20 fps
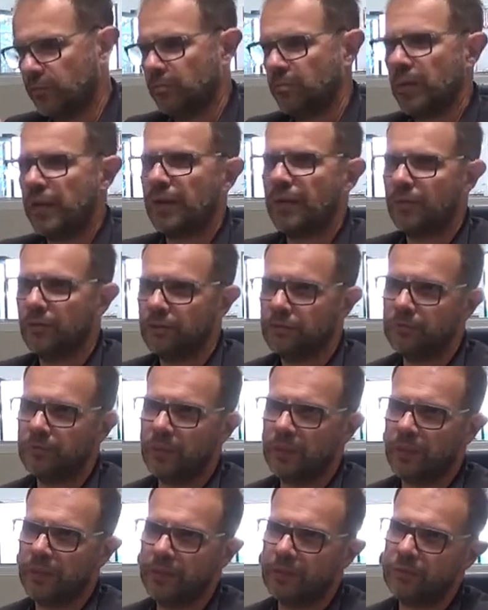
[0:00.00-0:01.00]
paradox
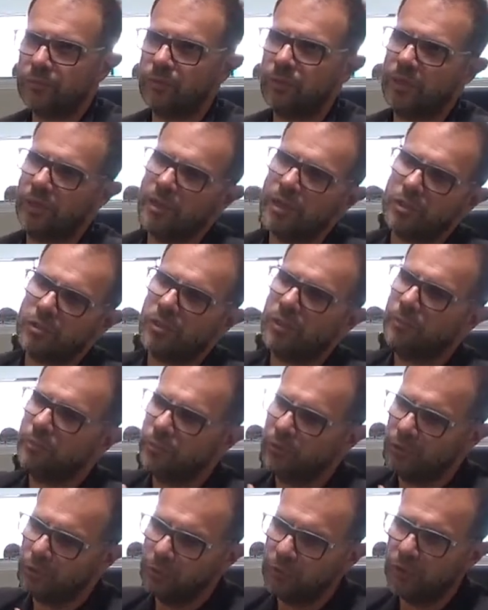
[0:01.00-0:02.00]
begins, where you actually
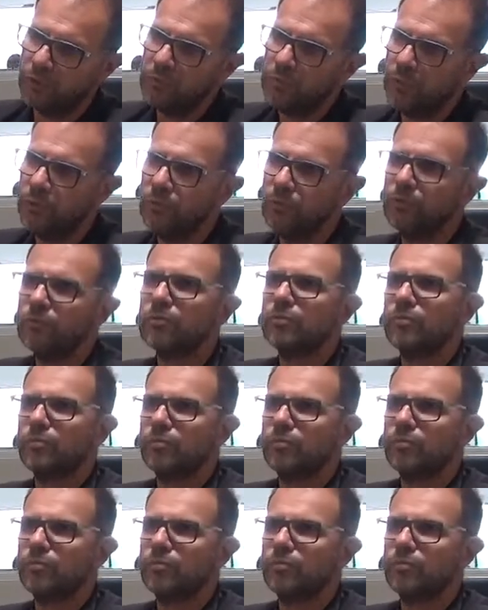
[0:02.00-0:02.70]
put the word mute